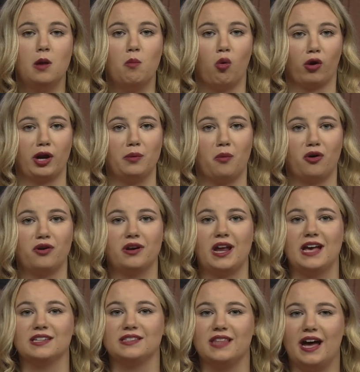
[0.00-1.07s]
Morgan Martin
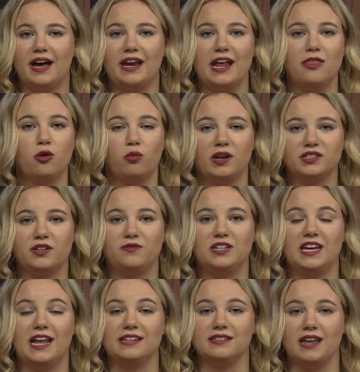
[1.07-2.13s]
has that and the rest of
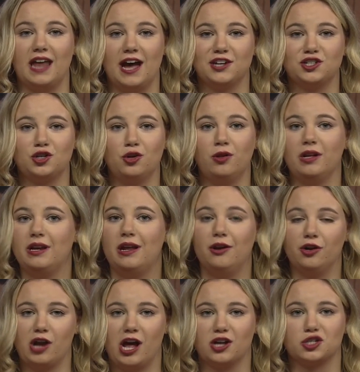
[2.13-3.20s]
today's national and
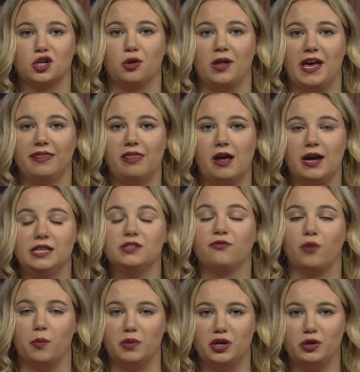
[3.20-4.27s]
international headlines
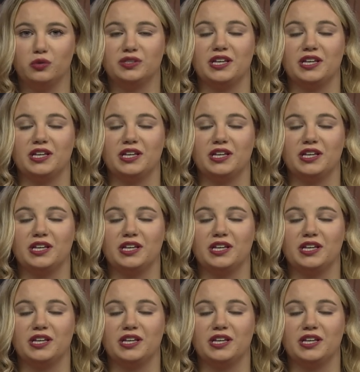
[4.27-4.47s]
from the News